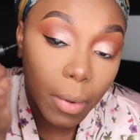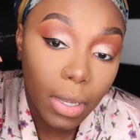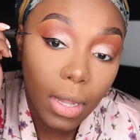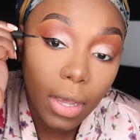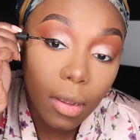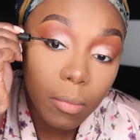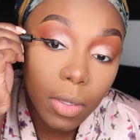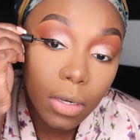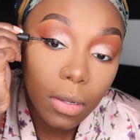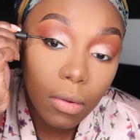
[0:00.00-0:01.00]
But yeah, like a
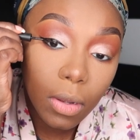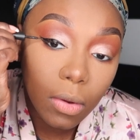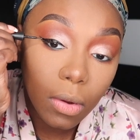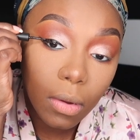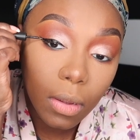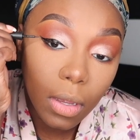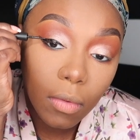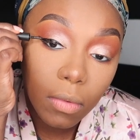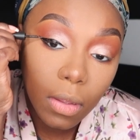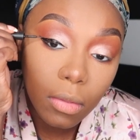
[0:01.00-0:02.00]
minute ago, a girl
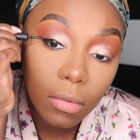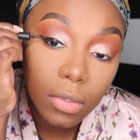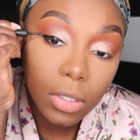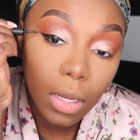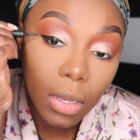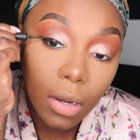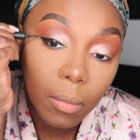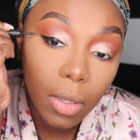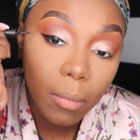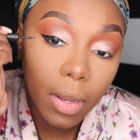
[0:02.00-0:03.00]
had like threw shade
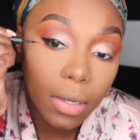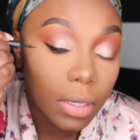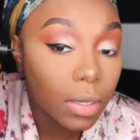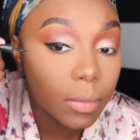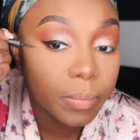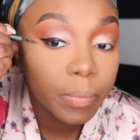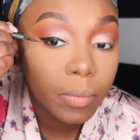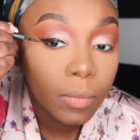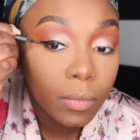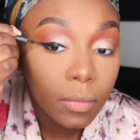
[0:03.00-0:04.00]
at me in my DM.
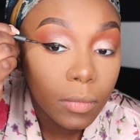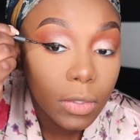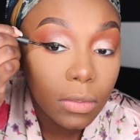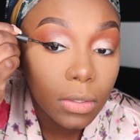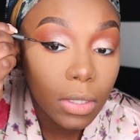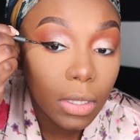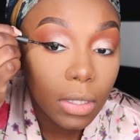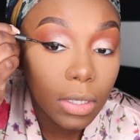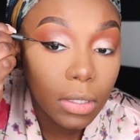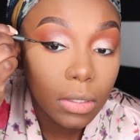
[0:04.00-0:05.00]
This was like
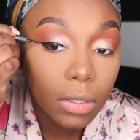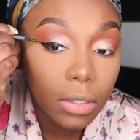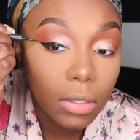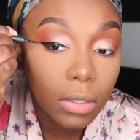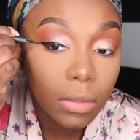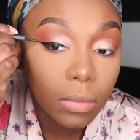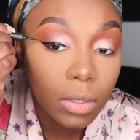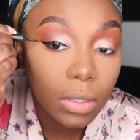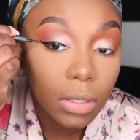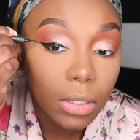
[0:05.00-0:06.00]
last year. She was
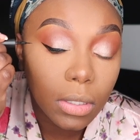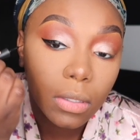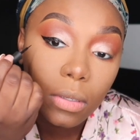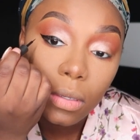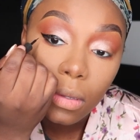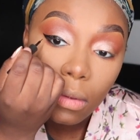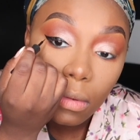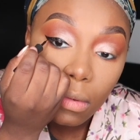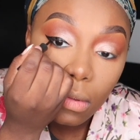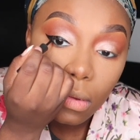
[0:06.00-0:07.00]
just like,
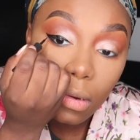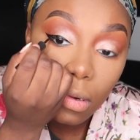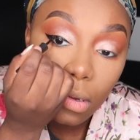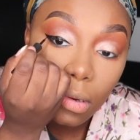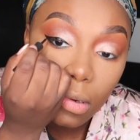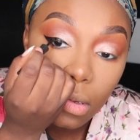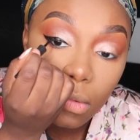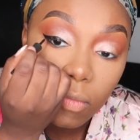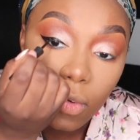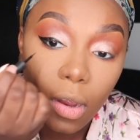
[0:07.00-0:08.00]
you're not gonna
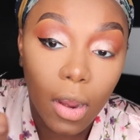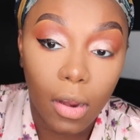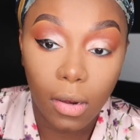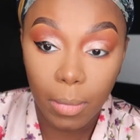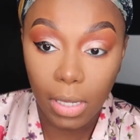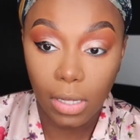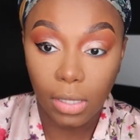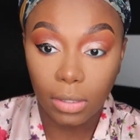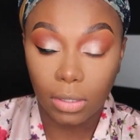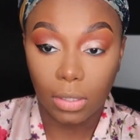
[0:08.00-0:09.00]
go far
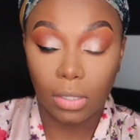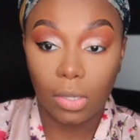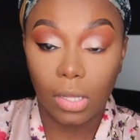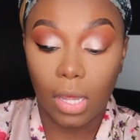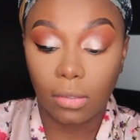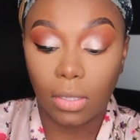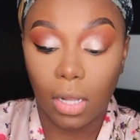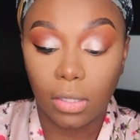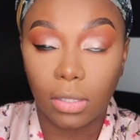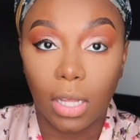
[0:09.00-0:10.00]
because your
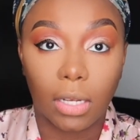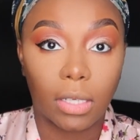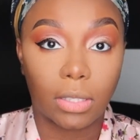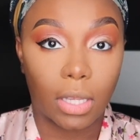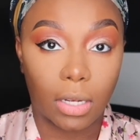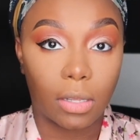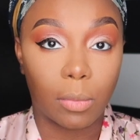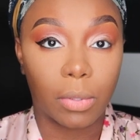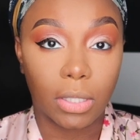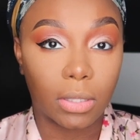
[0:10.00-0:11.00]
lifestyle is not aesthetically
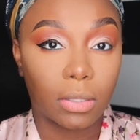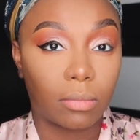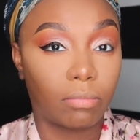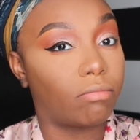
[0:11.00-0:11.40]
pleasing.